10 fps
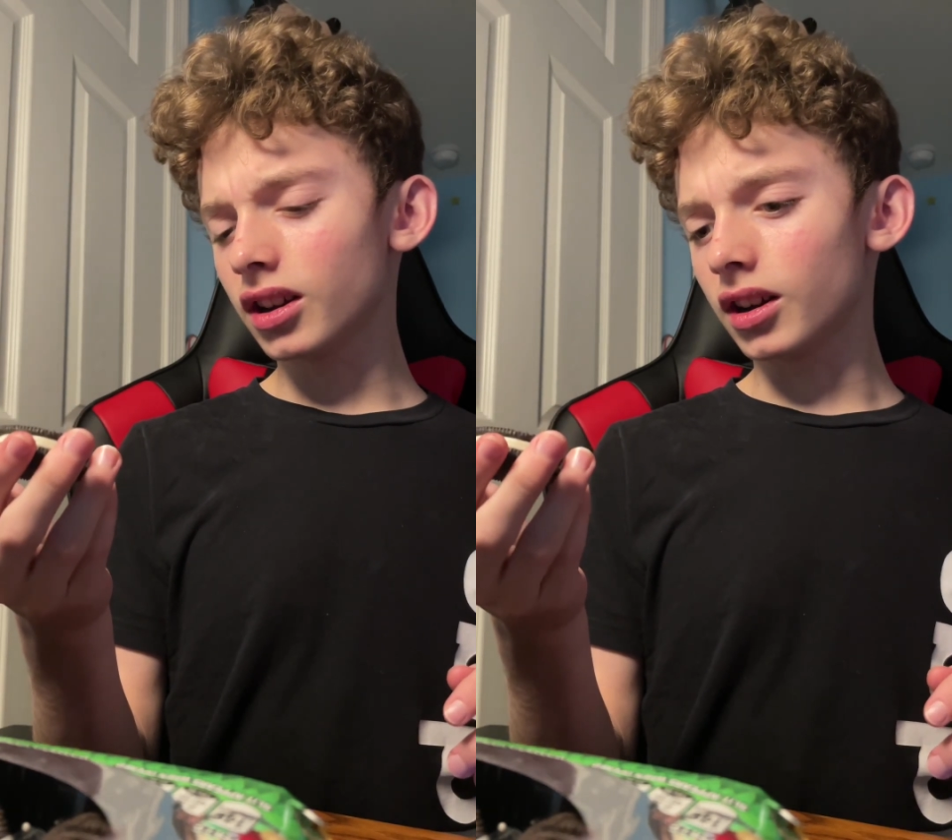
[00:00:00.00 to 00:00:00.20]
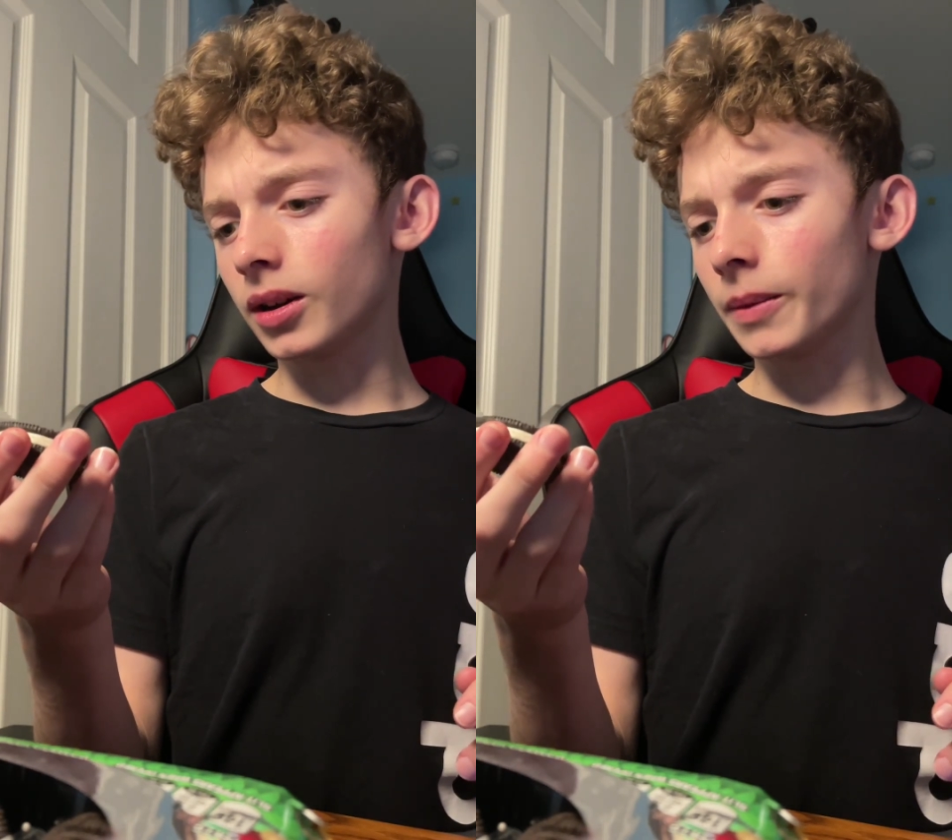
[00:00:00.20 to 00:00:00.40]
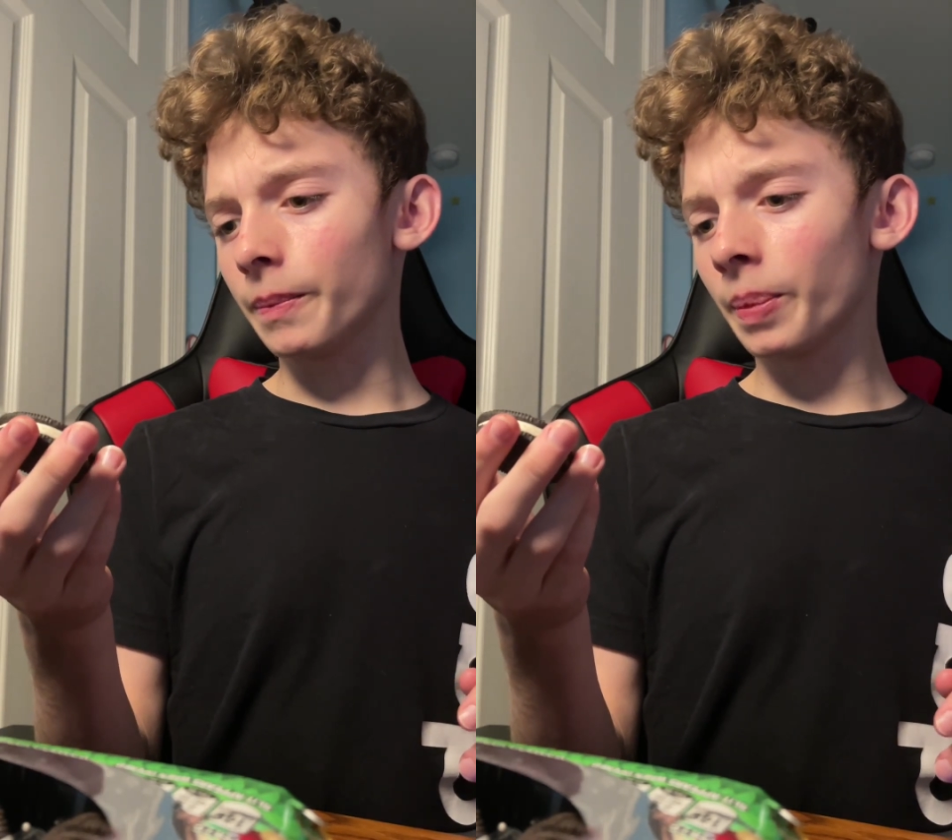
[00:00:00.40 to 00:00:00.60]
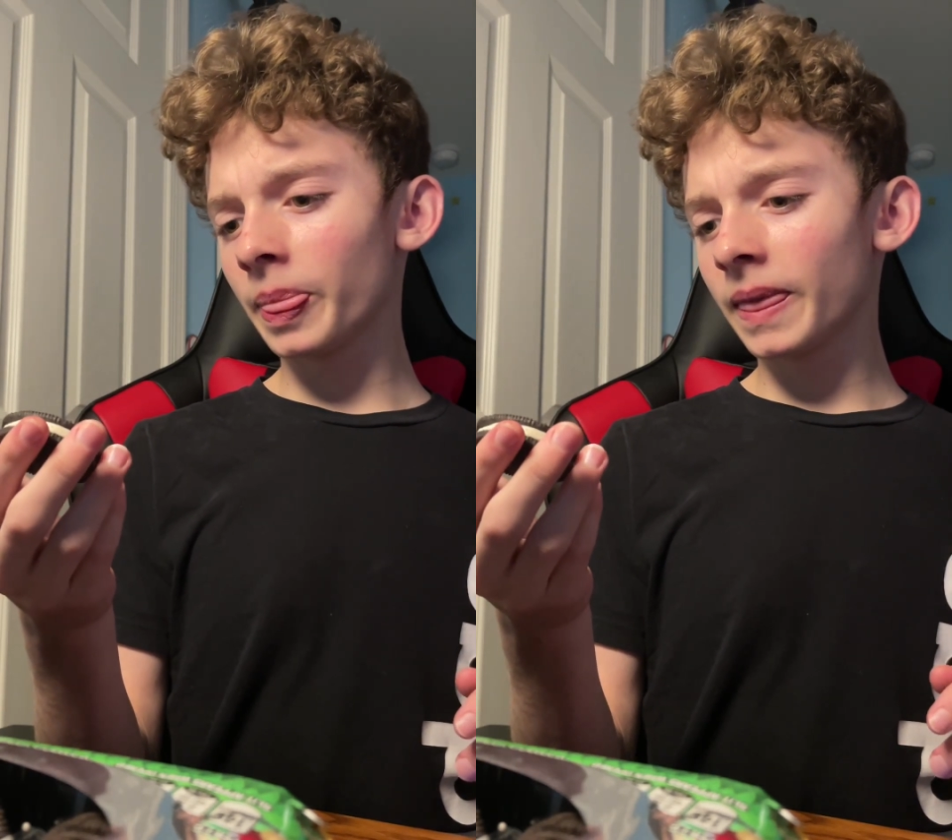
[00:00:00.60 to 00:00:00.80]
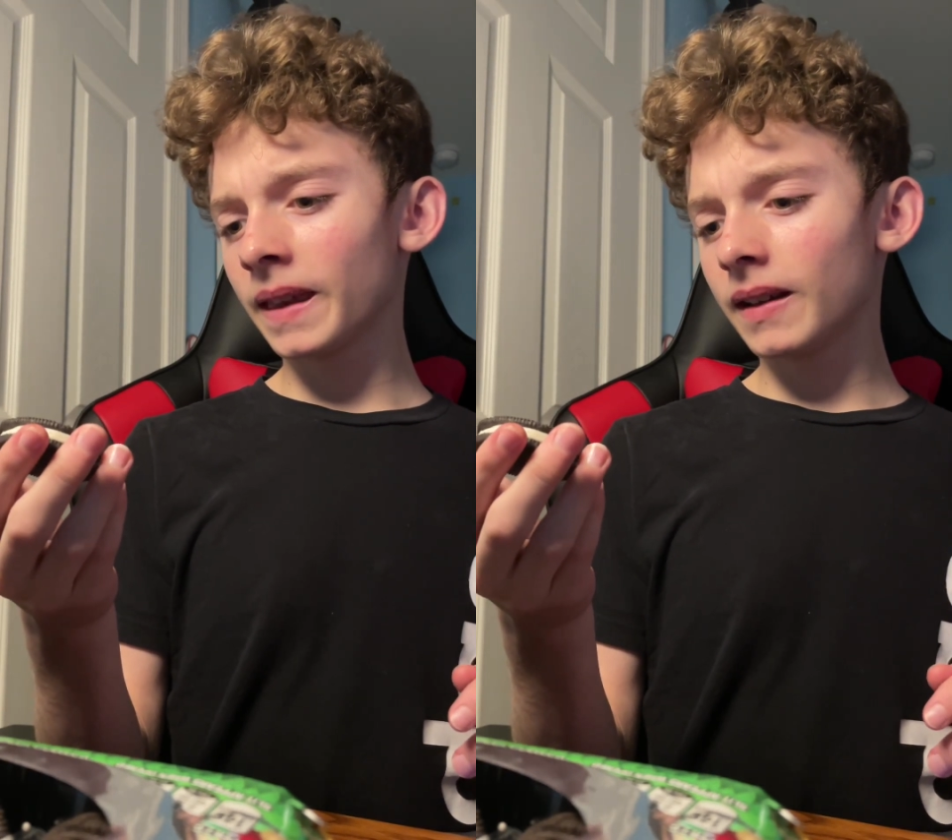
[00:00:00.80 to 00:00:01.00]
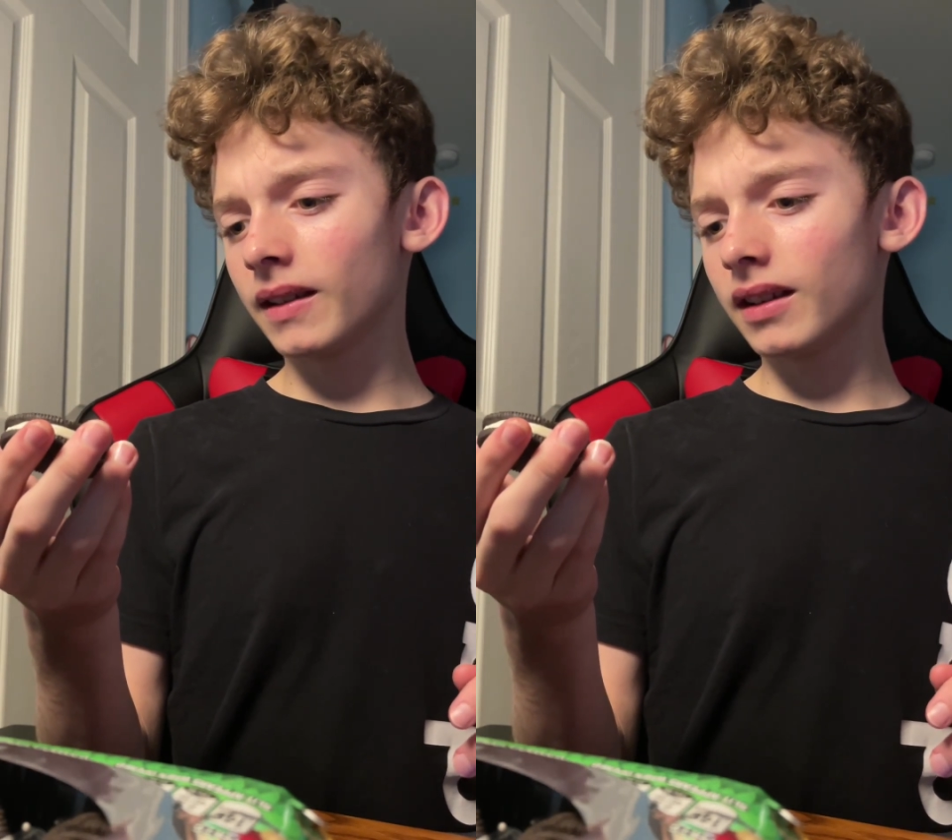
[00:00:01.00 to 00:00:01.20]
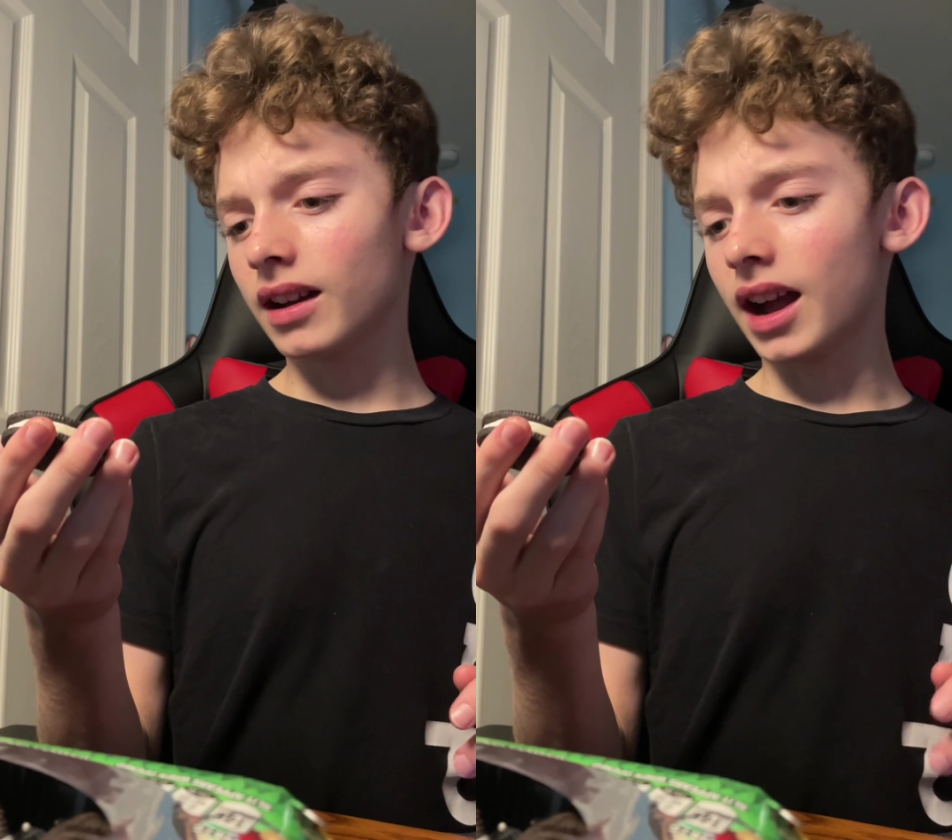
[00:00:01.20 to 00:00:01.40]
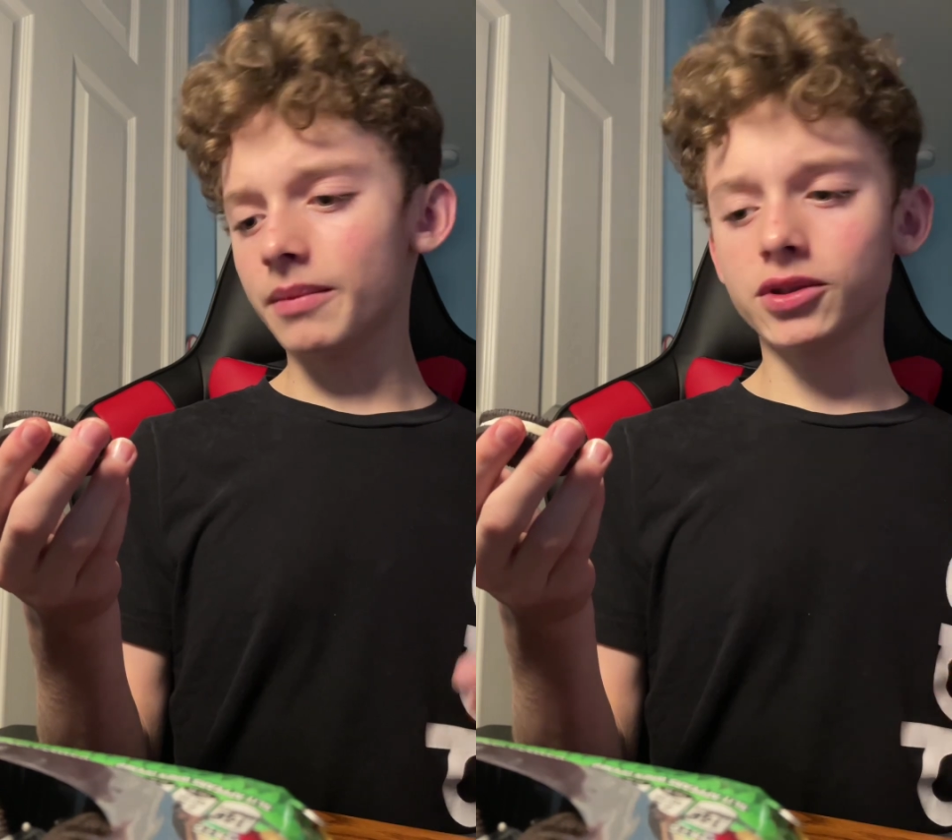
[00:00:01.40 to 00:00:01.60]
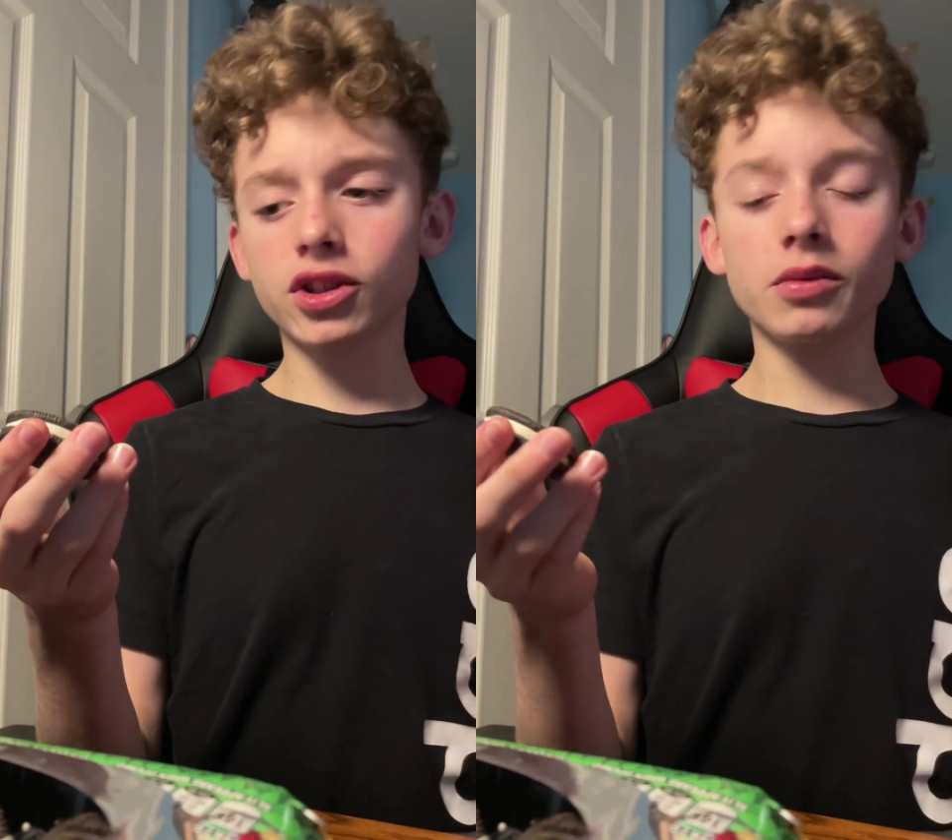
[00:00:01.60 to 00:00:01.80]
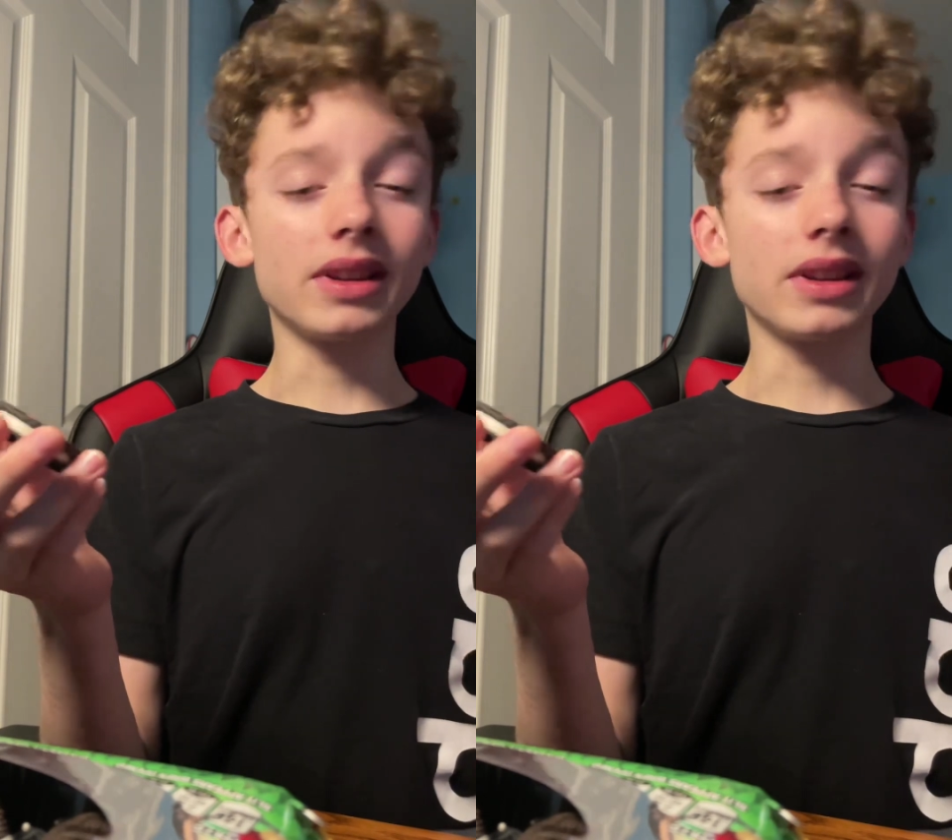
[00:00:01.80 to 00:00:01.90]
I'm sure